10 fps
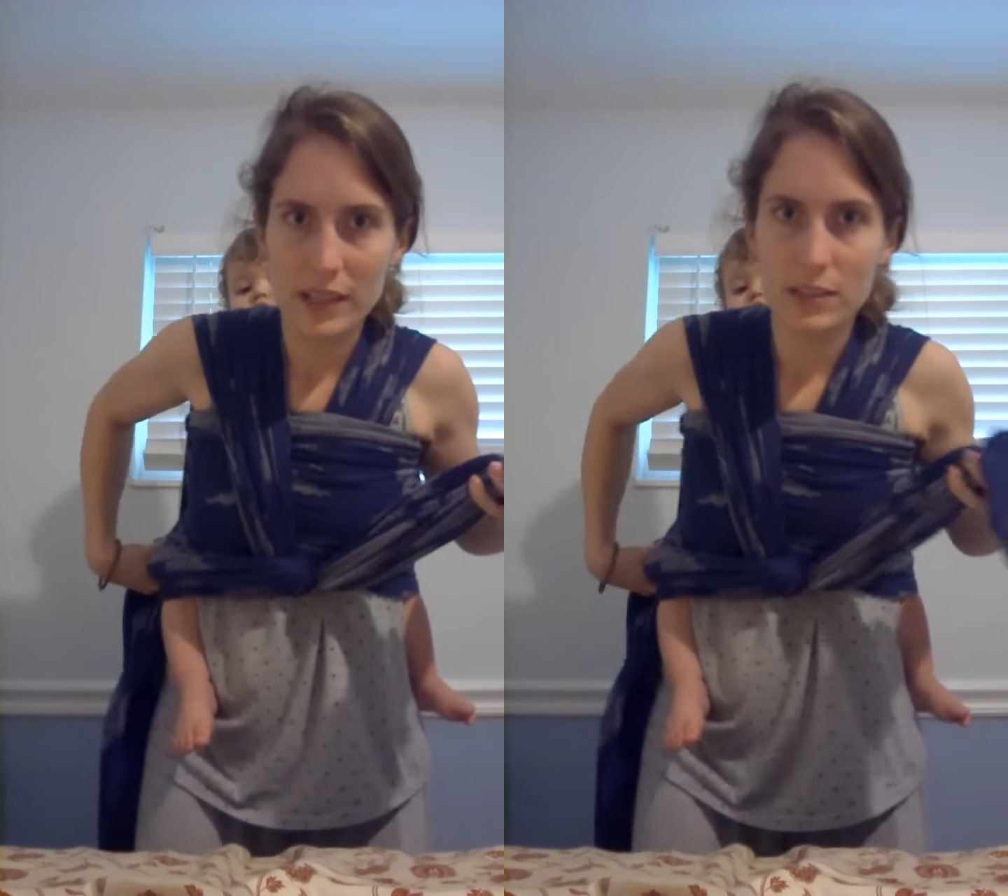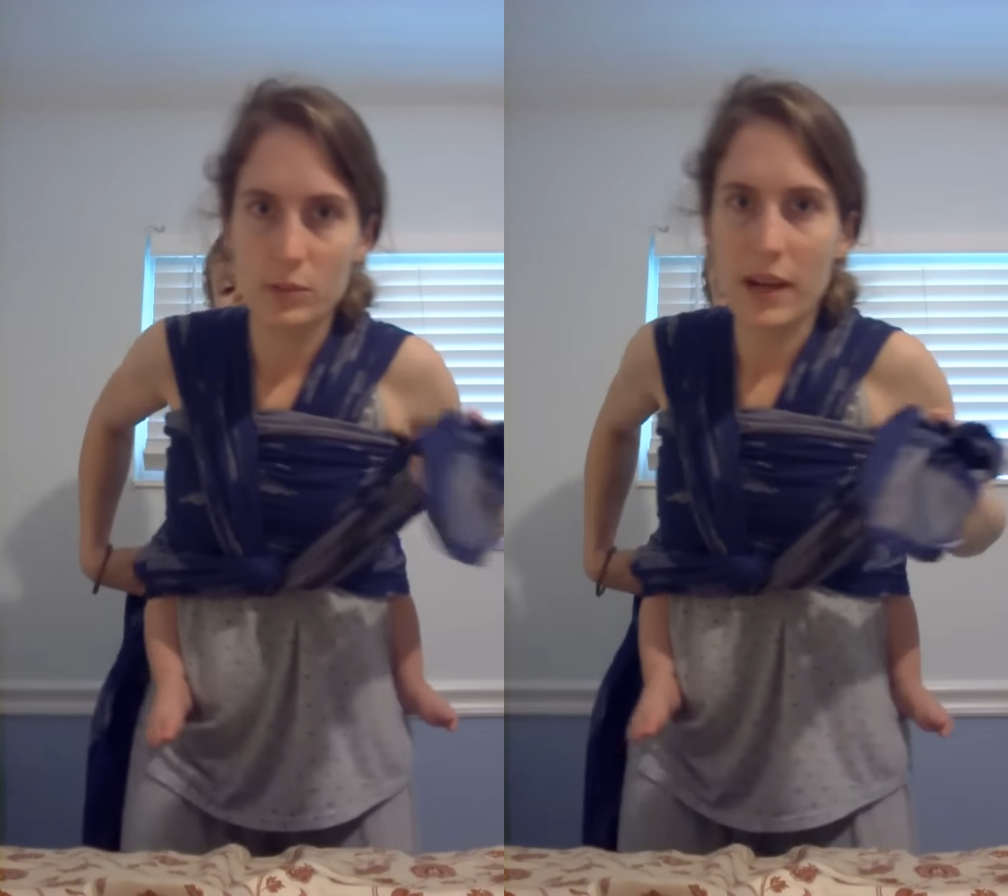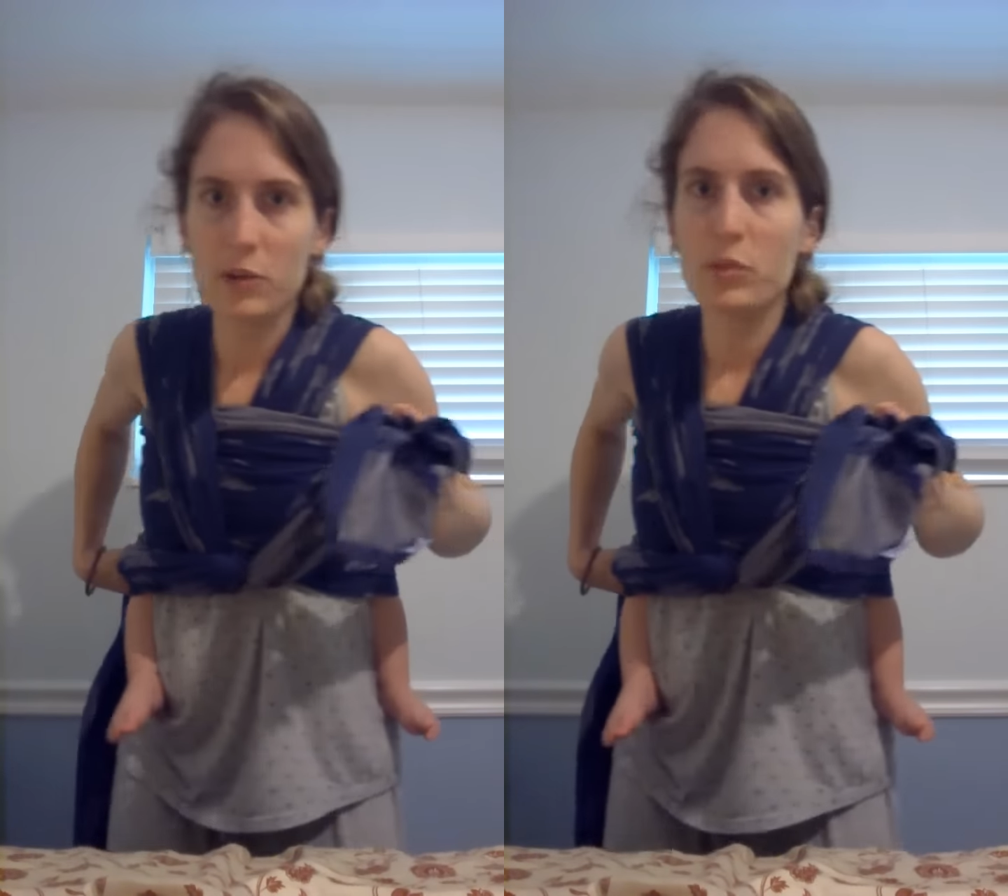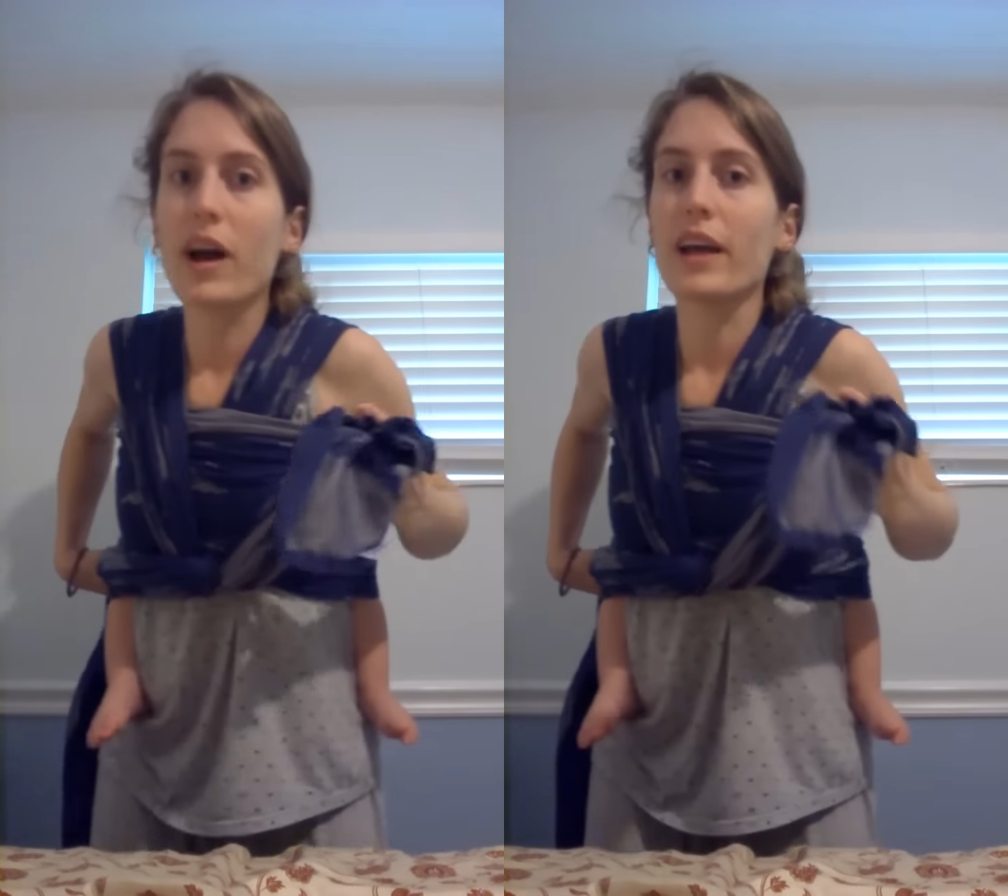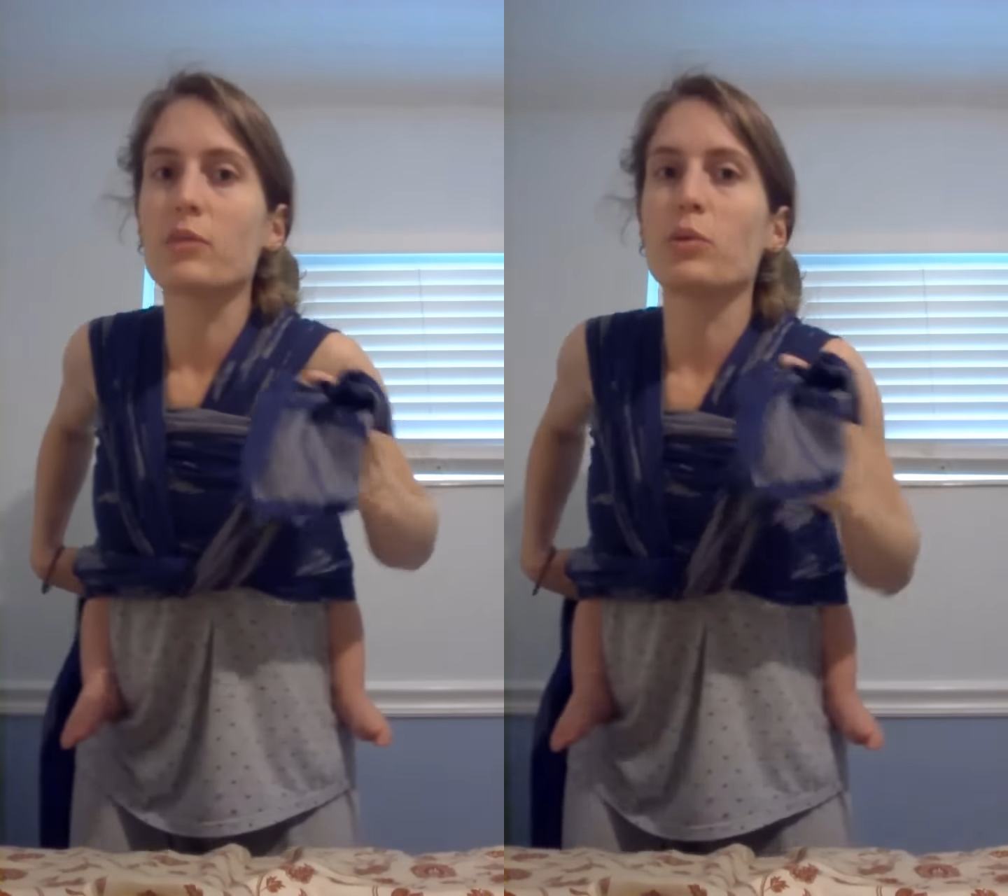around
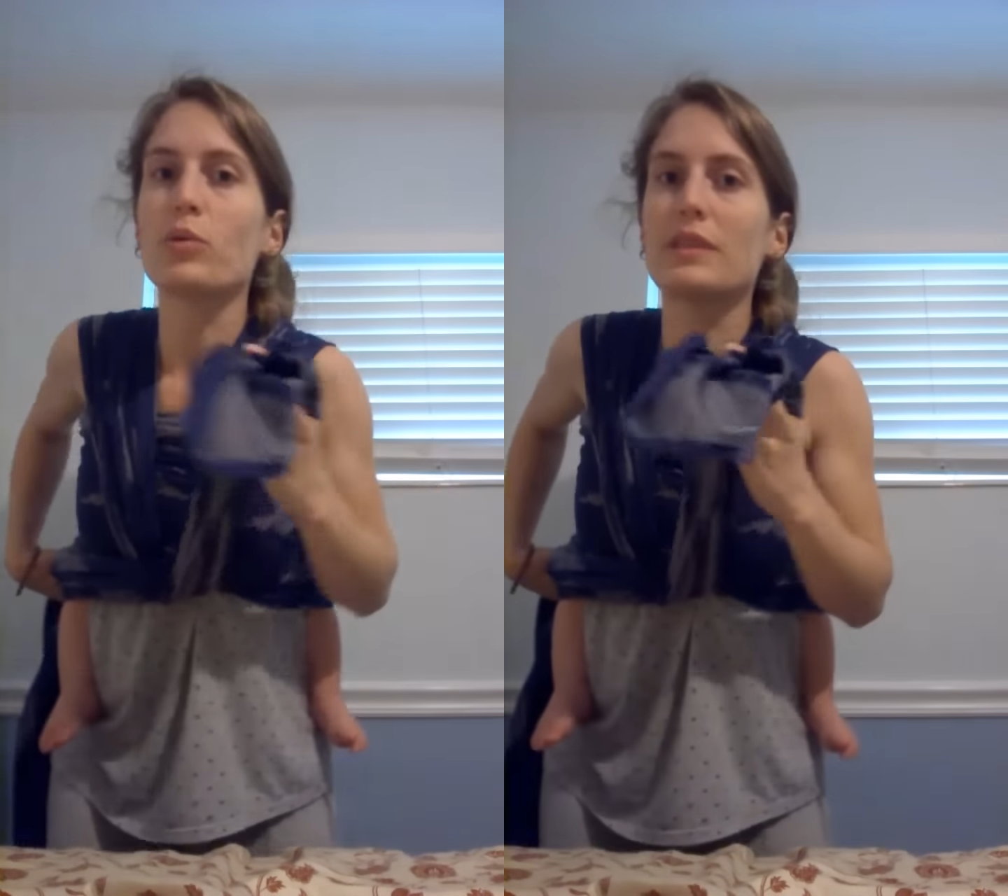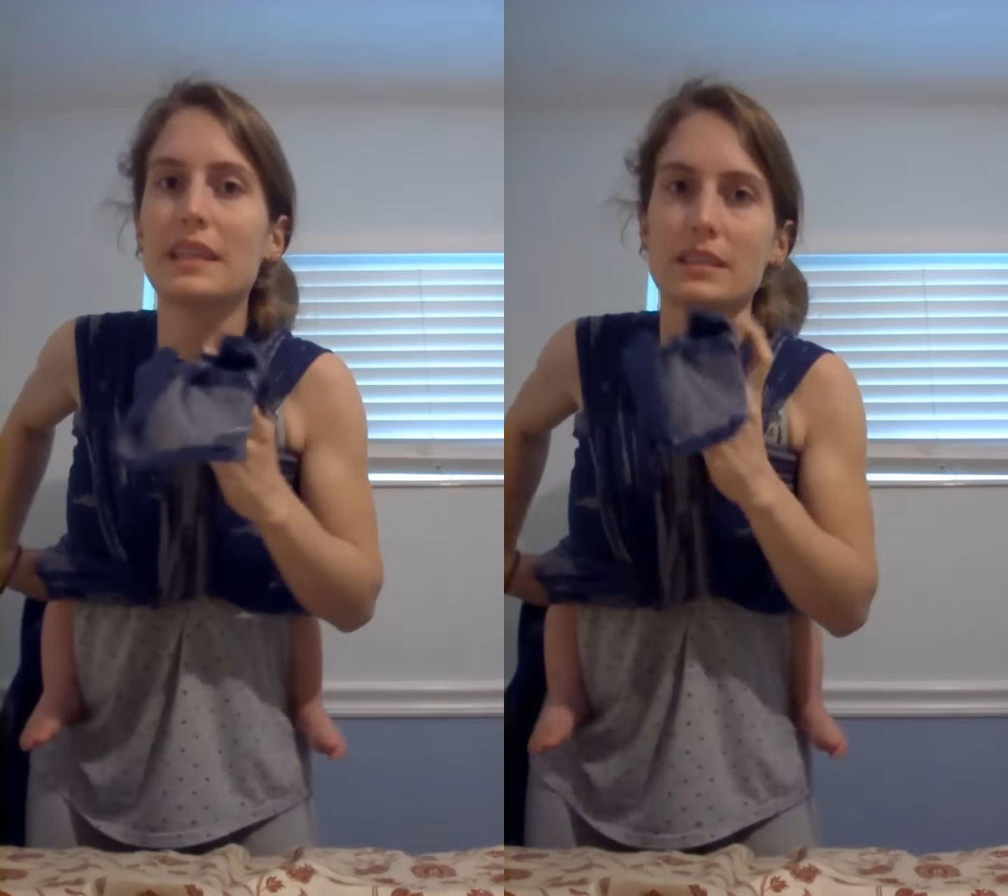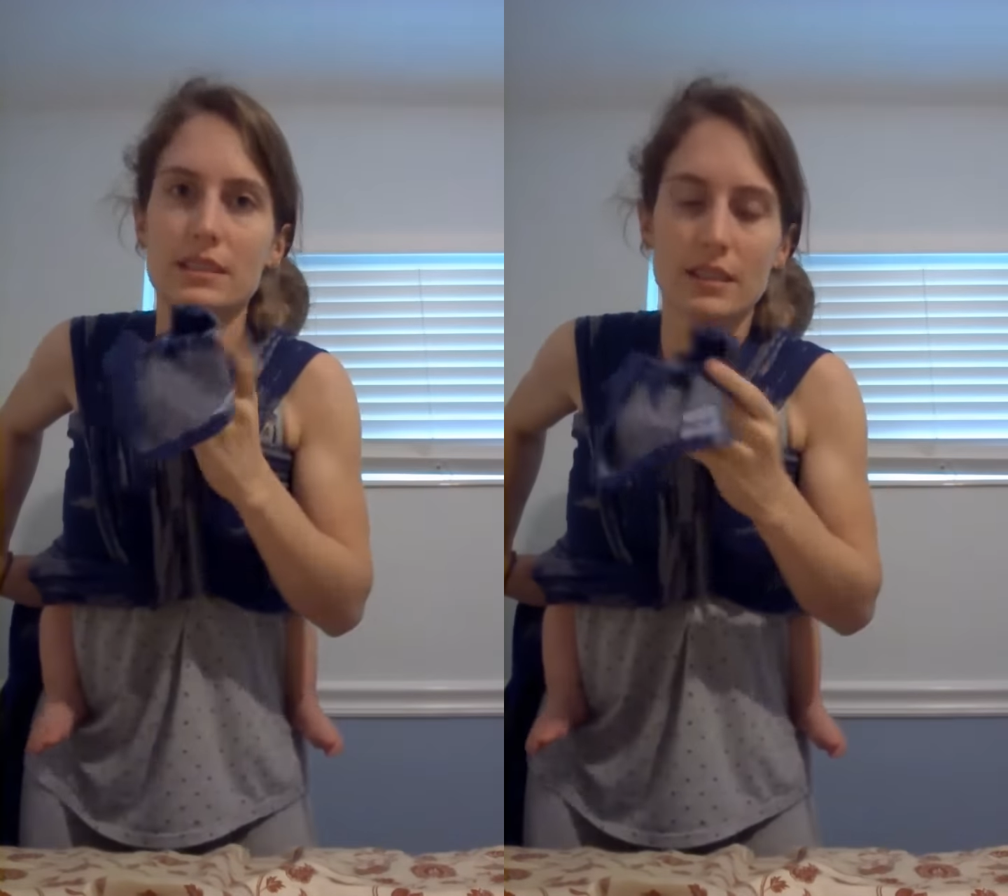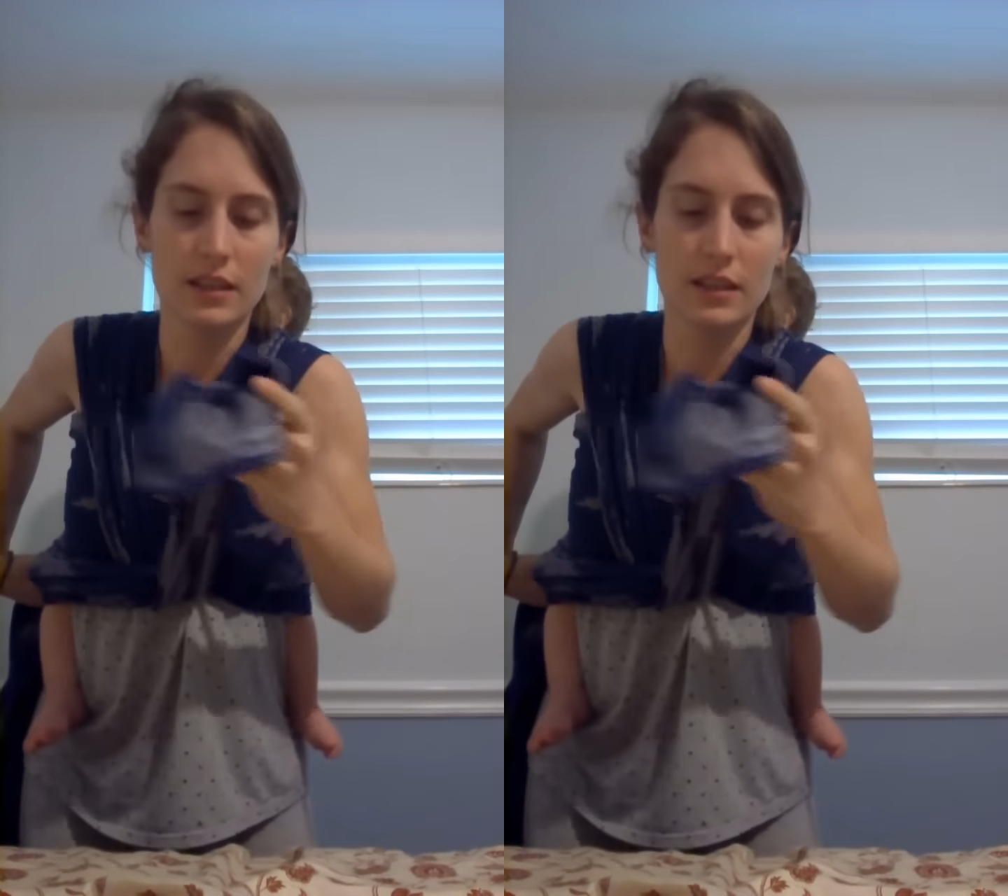behind both knees.